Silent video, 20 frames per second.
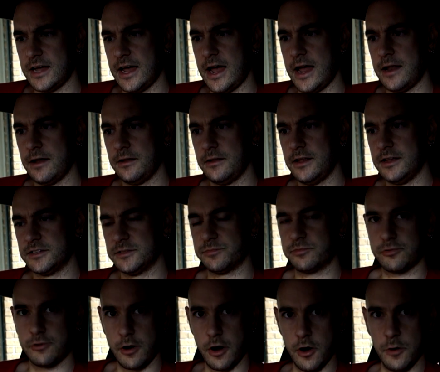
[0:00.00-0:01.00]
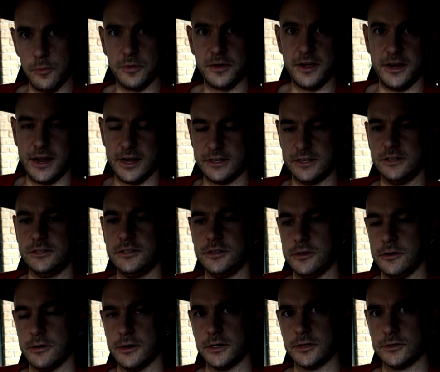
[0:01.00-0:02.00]
And there's a probe connected
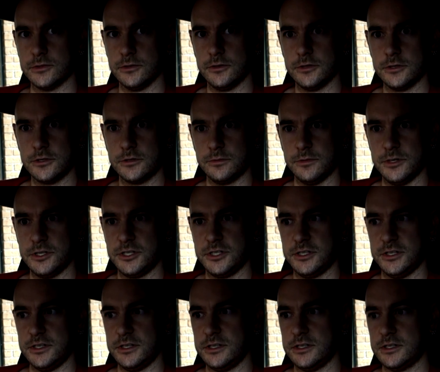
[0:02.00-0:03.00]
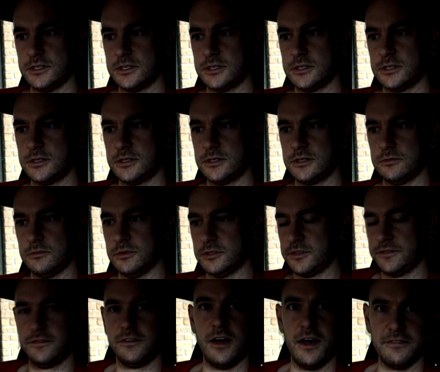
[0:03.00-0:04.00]
to your exhaust, which is, well,
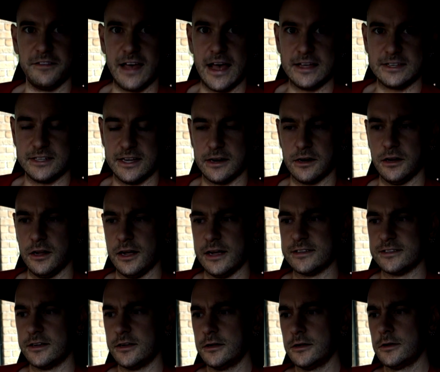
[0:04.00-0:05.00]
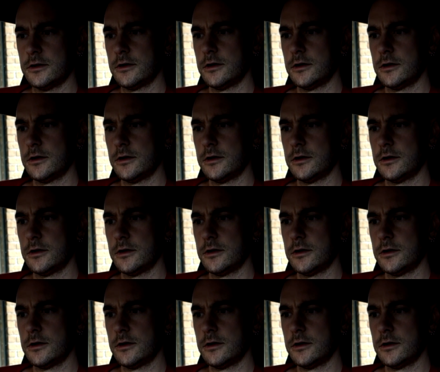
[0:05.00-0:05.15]
it's a 5-gas analyzer.